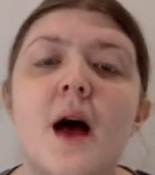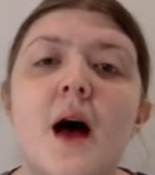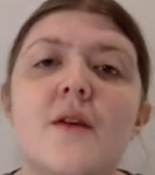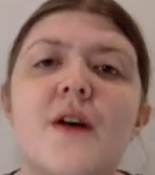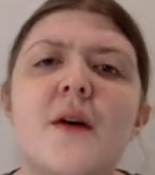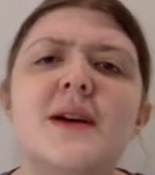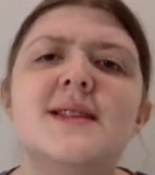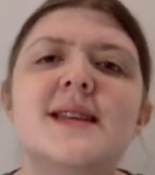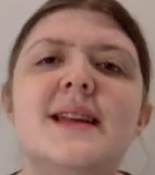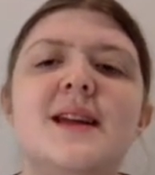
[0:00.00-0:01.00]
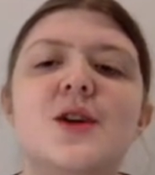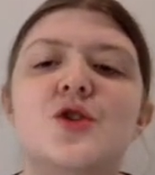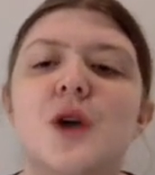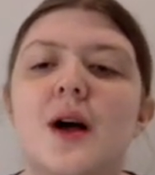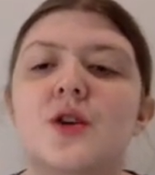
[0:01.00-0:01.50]
A very senior
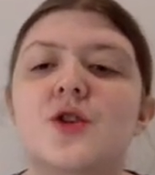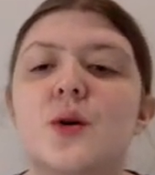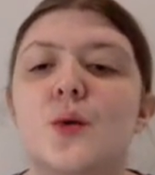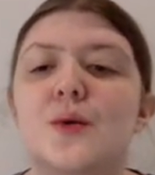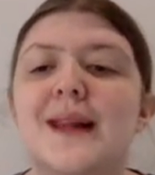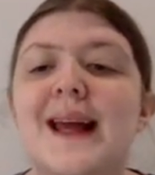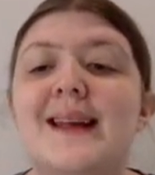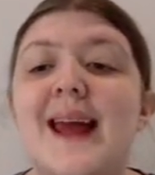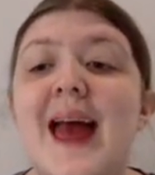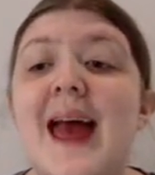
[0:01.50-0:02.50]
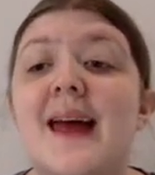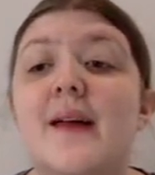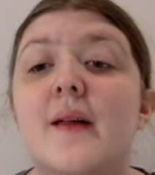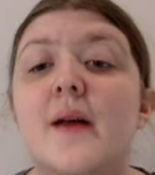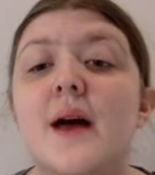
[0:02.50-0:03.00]
judge called Lady
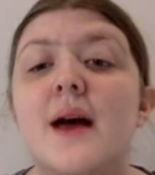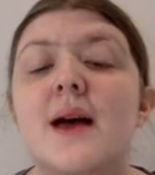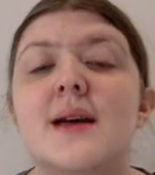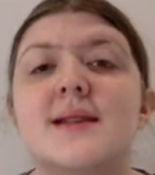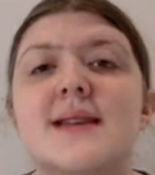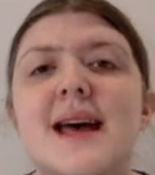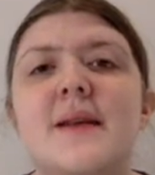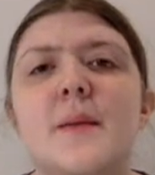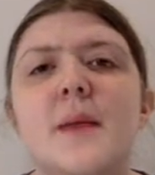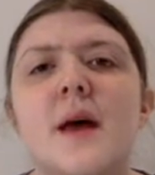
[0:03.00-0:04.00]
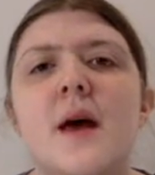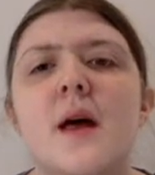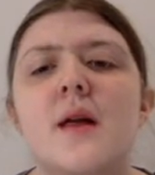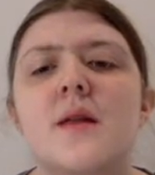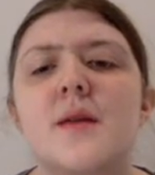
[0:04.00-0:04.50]
Hale said,
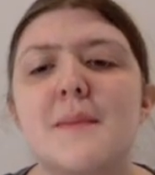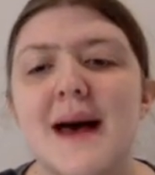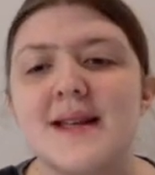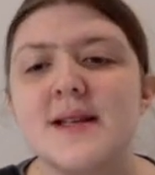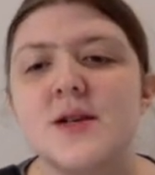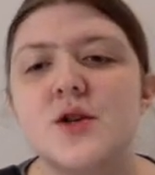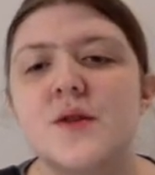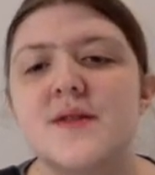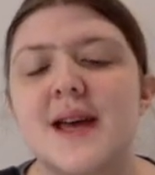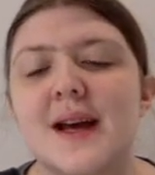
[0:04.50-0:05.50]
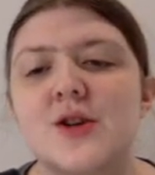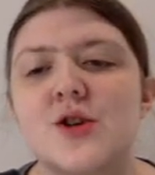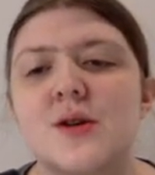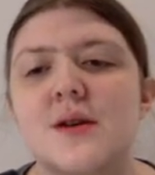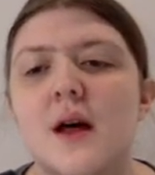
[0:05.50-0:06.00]
"The message of
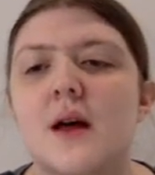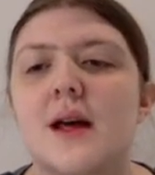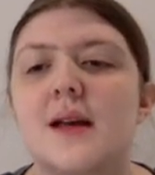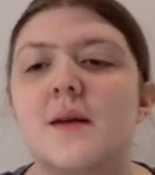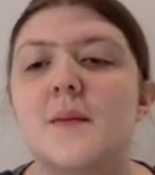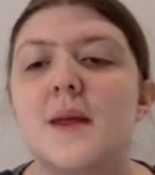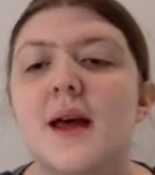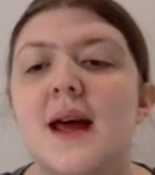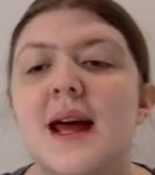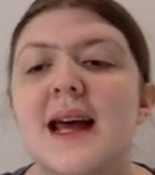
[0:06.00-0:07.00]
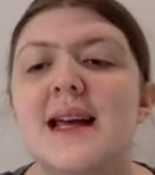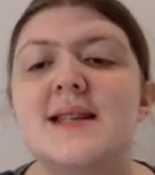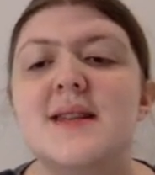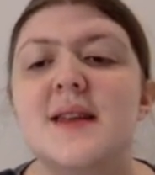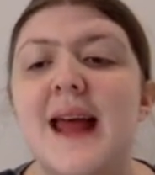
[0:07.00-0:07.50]
Section 9 is
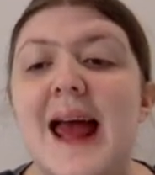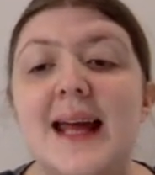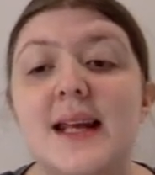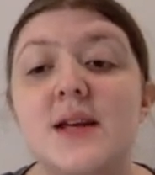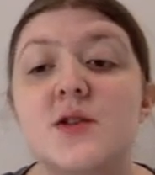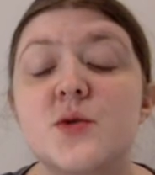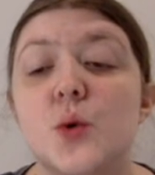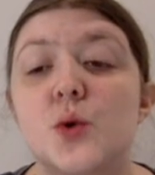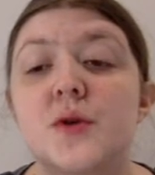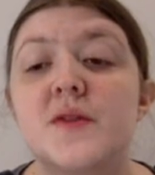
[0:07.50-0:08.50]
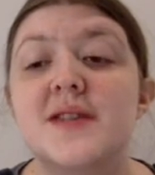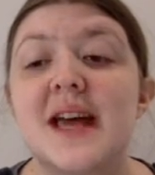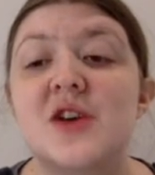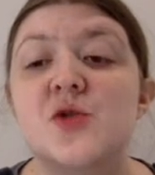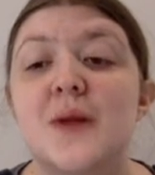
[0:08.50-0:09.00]
that any sort of
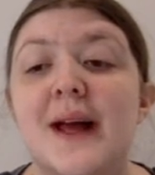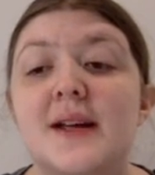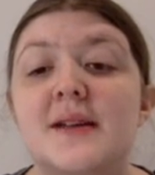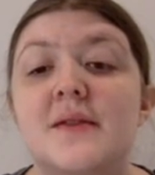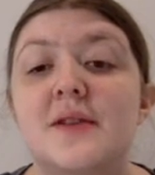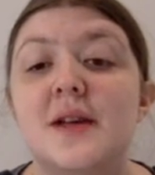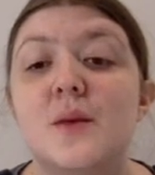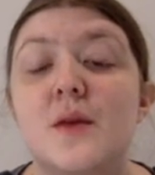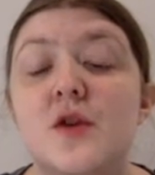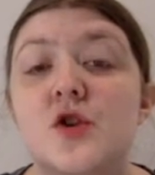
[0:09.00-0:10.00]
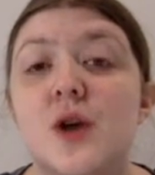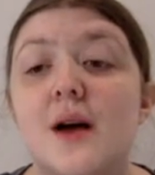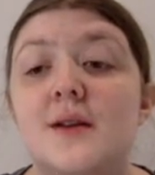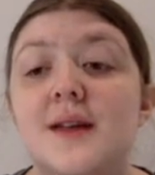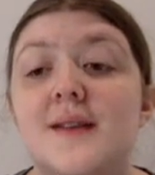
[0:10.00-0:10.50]
sexual activity with a
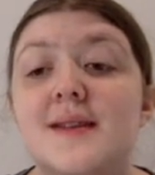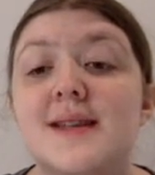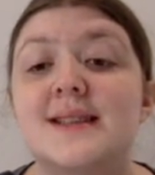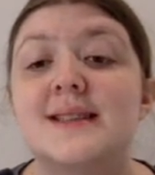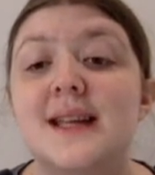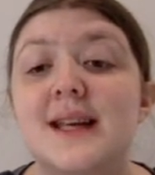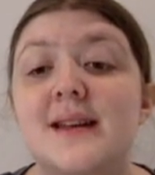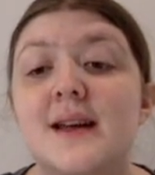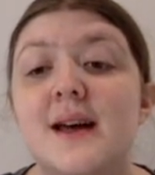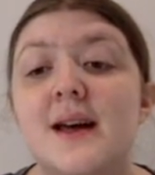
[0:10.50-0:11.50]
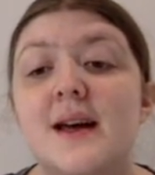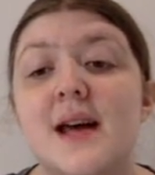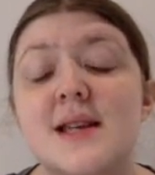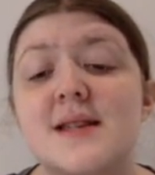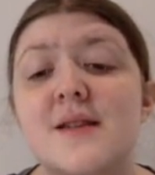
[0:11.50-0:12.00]
child under 16
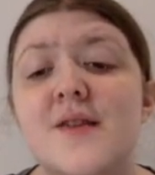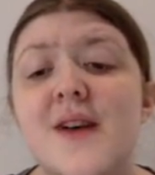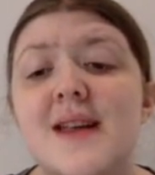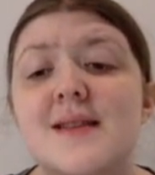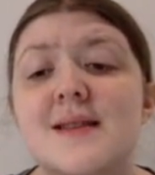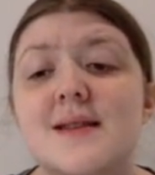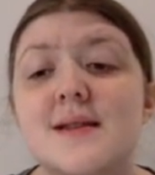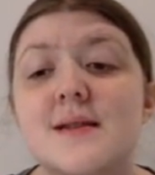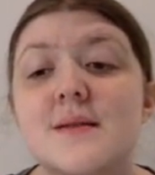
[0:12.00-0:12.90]
is an offence.